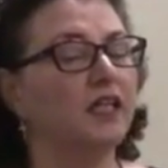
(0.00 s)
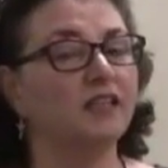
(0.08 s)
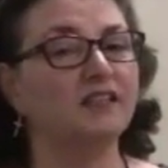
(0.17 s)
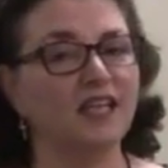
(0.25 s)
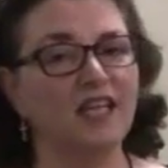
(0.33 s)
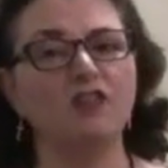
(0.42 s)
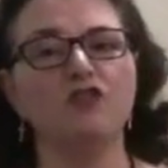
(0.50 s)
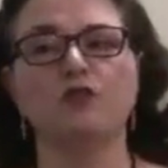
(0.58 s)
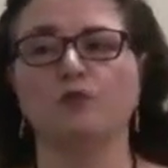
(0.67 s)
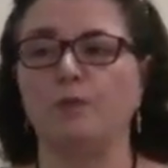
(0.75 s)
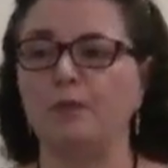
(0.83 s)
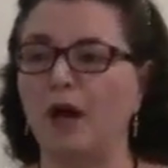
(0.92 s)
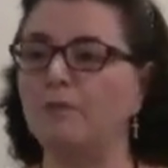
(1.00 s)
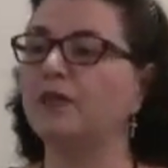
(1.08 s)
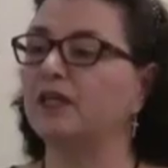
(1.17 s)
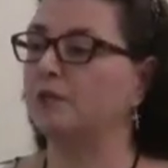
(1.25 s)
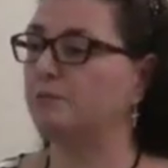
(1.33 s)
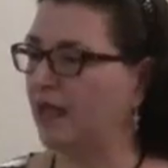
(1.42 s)
is in the
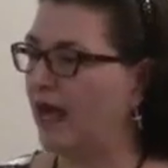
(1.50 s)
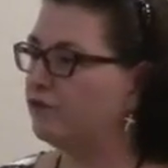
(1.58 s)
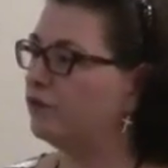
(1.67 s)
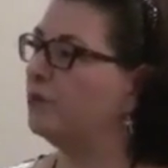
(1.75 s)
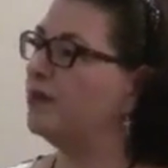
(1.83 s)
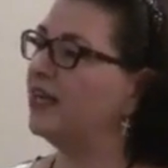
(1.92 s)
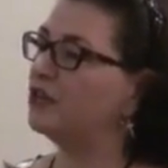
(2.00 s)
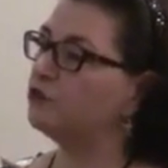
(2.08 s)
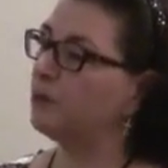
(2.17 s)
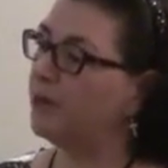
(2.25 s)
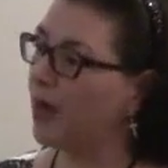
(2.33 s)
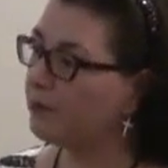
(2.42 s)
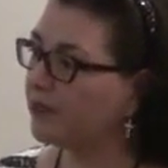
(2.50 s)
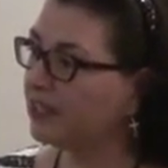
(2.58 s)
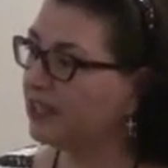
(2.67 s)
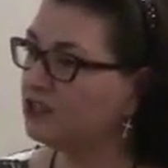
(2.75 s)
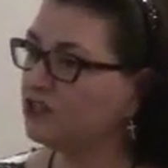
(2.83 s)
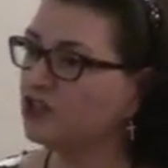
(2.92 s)
Republican platform, and as
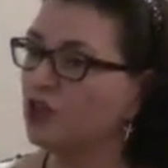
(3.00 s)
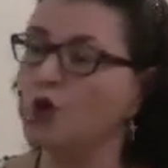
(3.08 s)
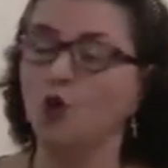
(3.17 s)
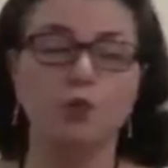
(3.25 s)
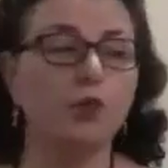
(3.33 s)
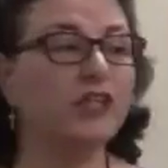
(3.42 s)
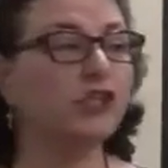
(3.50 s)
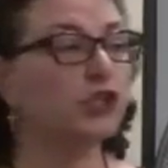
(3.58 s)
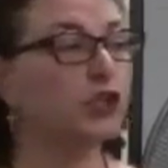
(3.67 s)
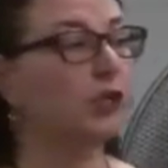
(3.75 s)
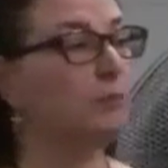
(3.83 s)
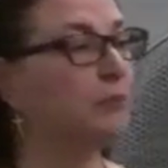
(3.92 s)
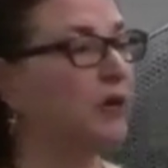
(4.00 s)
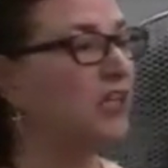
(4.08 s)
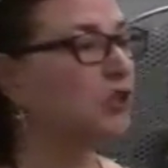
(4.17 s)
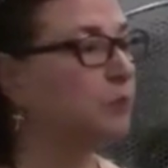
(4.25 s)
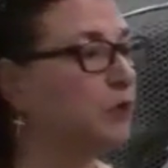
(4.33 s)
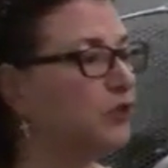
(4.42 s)
Republicans, we should
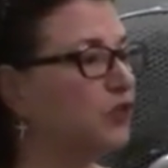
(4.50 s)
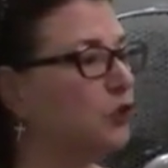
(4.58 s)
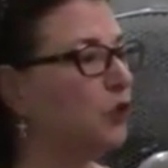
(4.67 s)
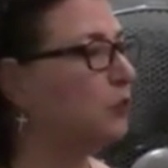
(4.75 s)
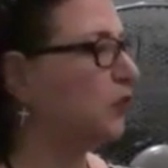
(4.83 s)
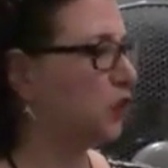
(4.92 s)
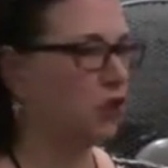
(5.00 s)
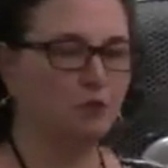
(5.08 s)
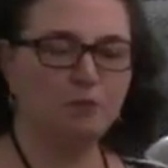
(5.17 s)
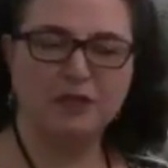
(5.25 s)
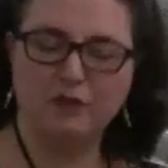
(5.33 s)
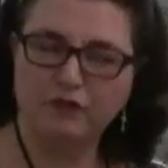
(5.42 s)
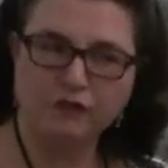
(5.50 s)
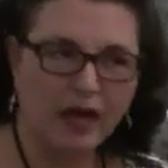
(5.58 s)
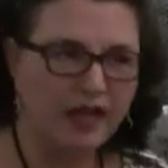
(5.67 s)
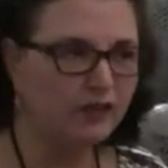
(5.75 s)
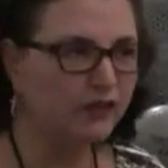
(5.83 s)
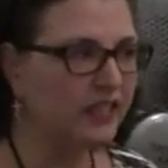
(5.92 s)
embrace personhood. We shouldn't be
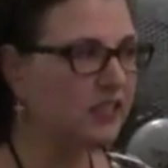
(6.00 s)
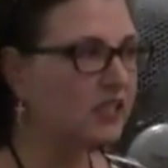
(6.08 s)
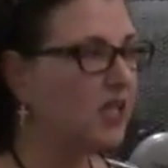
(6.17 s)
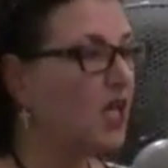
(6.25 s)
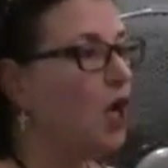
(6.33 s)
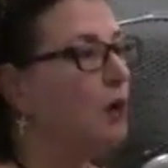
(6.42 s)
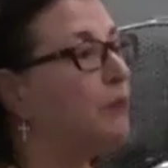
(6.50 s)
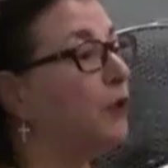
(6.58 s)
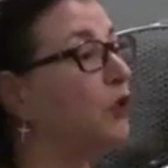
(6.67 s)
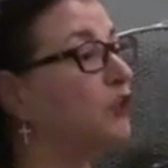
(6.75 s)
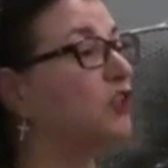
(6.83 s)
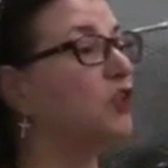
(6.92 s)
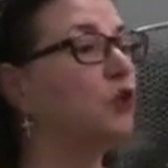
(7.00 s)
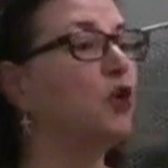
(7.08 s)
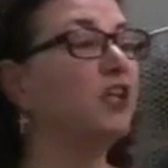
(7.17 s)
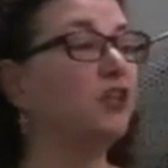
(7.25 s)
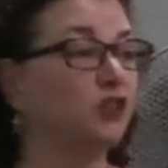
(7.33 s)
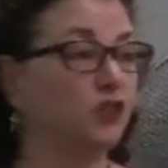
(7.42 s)
afraid of it.
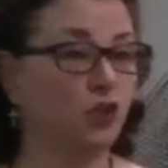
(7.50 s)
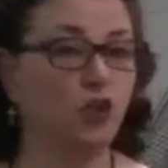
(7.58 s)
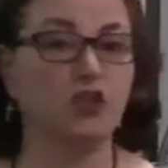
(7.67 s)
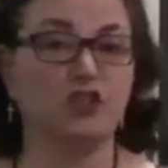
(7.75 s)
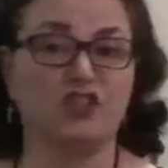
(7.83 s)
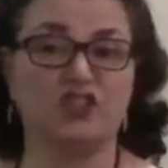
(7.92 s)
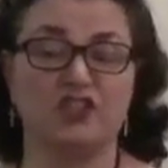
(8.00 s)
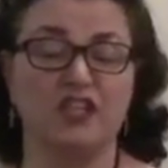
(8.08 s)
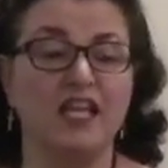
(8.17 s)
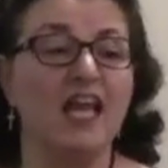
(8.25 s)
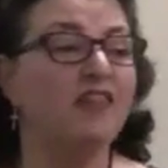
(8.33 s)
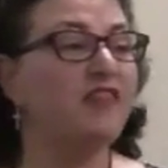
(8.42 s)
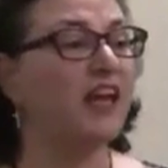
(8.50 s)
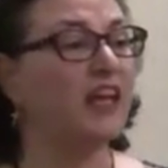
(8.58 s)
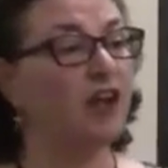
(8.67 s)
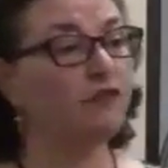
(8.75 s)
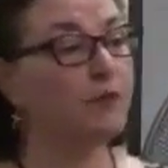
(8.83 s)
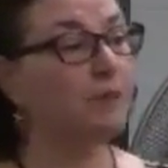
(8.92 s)
Personhood asserts that
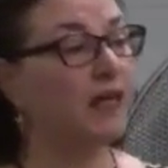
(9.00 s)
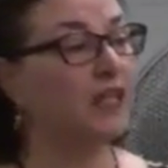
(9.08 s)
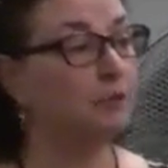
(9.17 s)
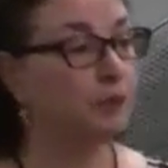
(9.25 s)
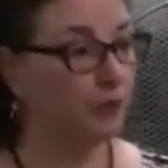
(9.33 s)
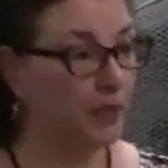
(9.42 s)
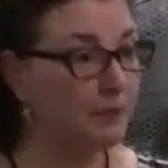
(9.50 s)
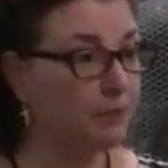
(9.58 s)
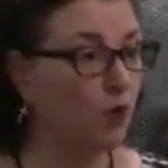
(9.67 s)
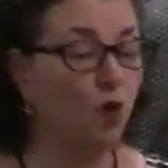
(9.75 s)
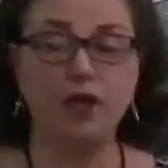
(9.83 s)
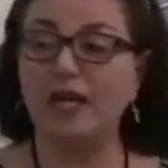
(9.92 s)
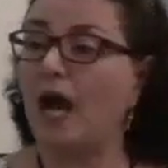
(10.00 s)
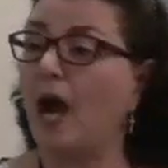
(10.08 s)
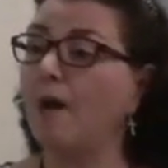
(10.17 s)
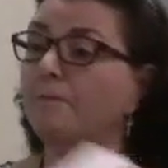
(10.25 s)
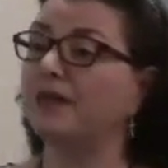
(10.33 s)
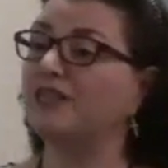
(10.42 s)
everybody pre-born
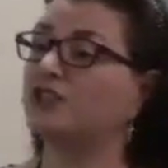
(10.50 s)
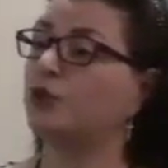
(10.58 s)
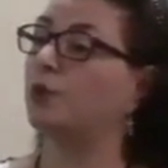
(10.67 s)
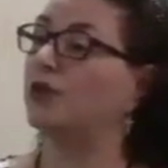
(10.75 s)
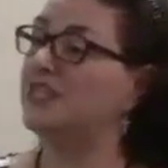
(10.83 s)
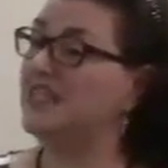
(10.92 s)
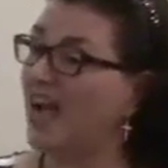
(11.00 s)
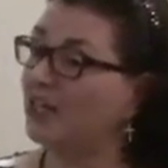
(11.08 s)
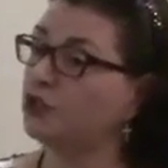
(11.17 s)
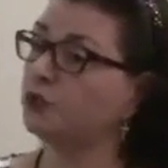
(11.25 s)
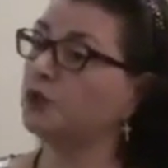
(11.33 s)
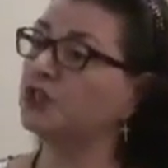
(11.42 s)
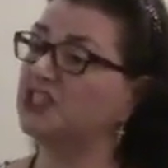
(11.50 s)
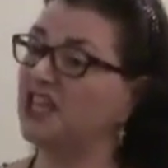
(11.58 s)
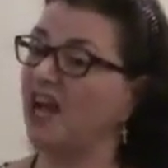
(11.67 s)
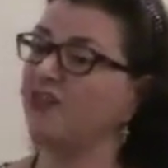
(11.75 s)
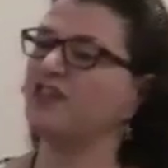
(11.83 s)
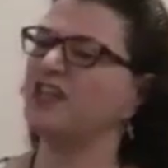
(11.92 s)
up until a natural
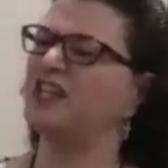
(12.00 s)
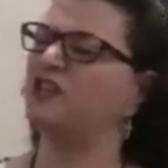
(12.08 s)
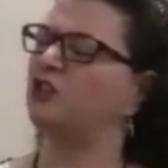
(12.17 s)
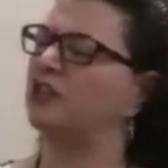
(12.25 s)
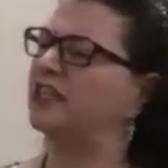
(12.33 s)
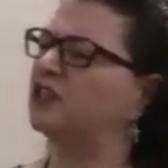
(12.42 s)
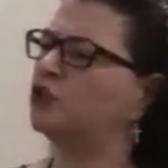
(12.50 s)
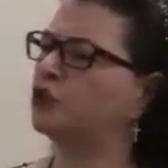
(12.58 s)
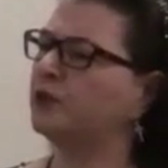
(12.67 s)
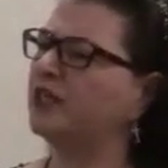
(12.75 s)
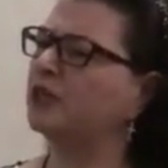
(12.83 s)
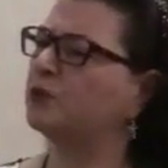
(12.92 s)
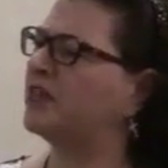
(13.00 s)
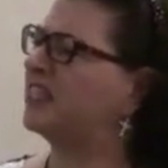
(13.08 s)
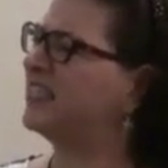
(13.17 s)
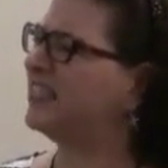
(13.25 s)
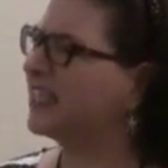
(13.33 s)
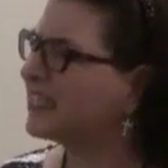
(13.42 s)
death is treated with
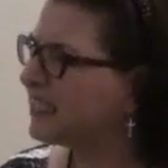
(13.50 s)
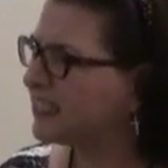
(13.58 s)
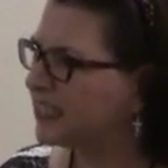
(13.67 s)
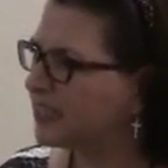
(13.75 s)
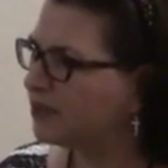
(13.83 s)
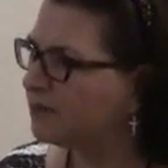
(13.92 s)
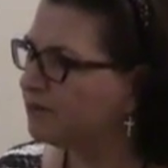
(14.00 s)
dignity